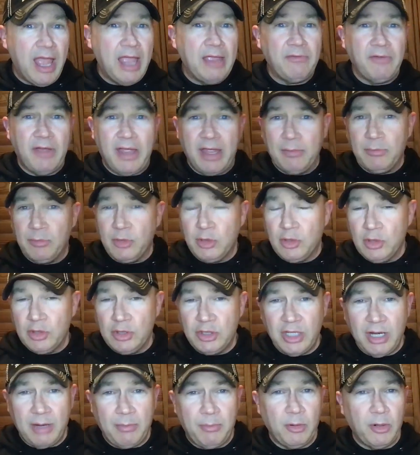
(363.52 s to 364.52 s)
life, I am the
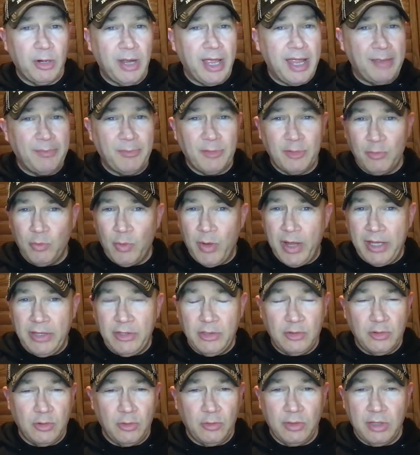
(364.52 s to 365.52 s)
good shepherd, I am the way,
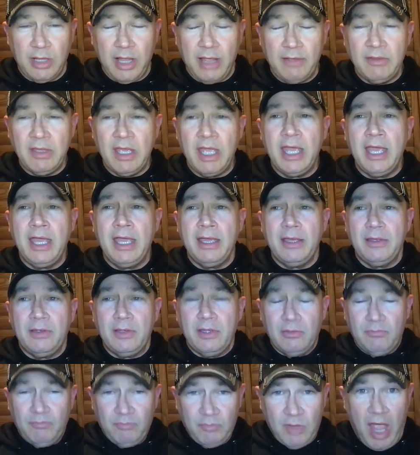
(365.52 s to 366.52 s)
the truth, life.
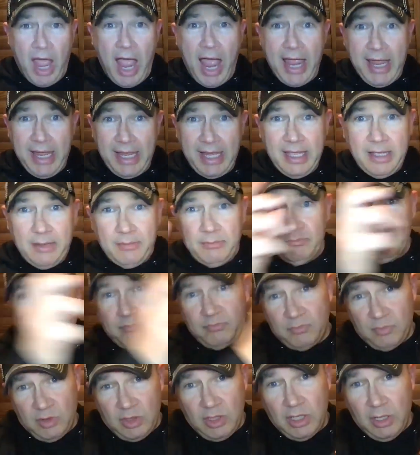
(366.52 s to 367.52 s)
I
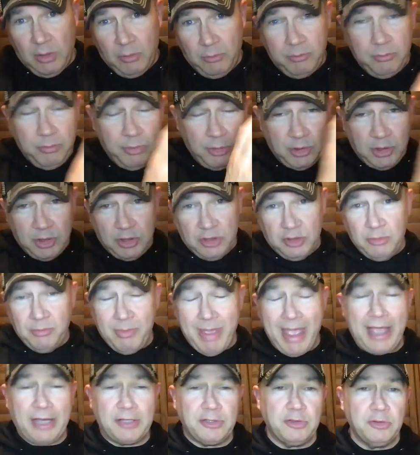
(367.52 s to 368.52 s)
am, you know, pushes you
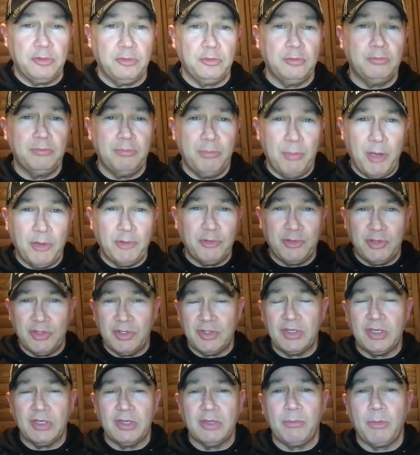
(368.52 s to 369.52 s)
back to
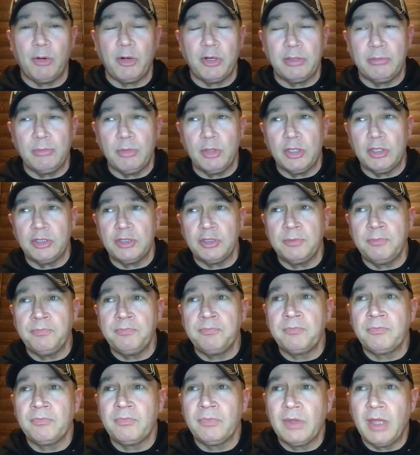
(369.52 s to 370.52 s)
Moses and the burning bush.
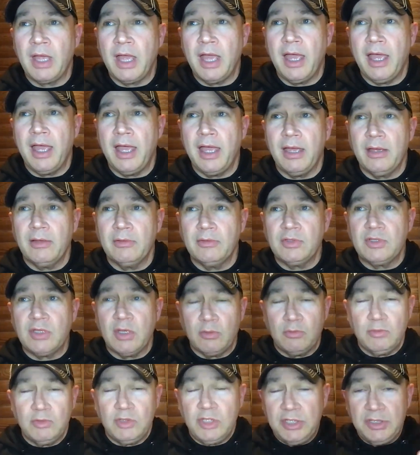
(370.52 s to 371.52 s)
Uh,
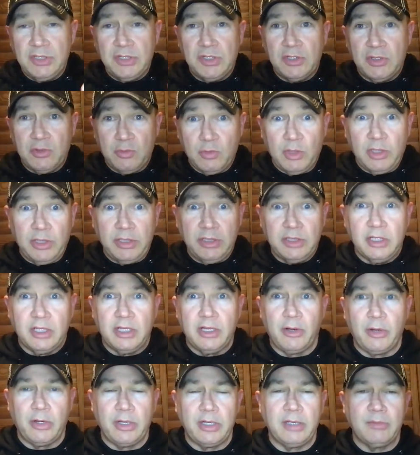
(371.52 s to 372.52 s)
so Jesus is really
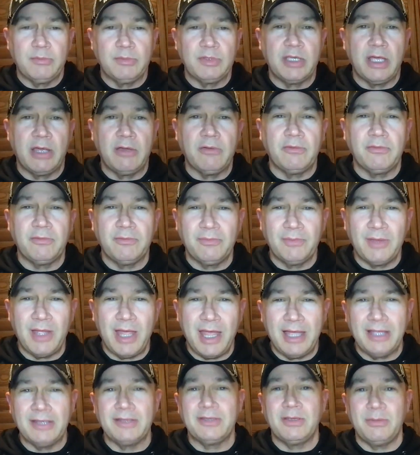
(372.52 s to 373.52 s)
declaring himself
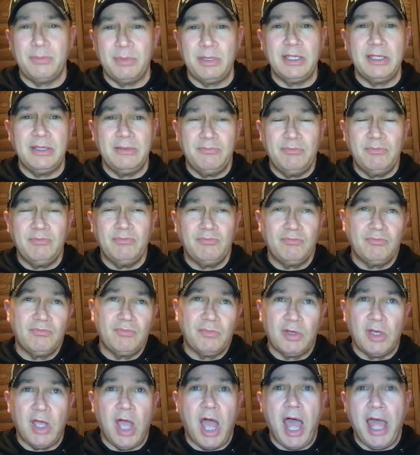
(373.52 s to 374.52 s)
uh, to be
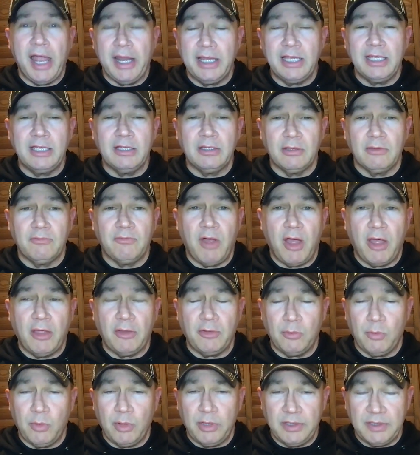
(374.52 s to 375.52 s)
God, he and the
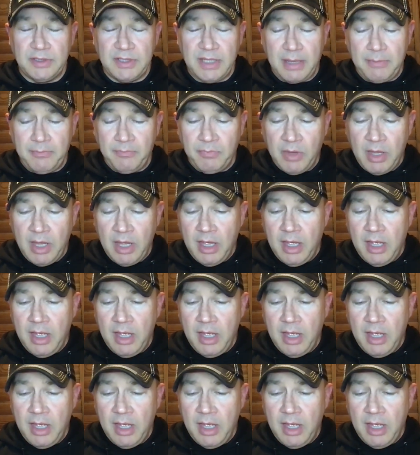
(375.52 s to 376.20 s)
Father, one and the same.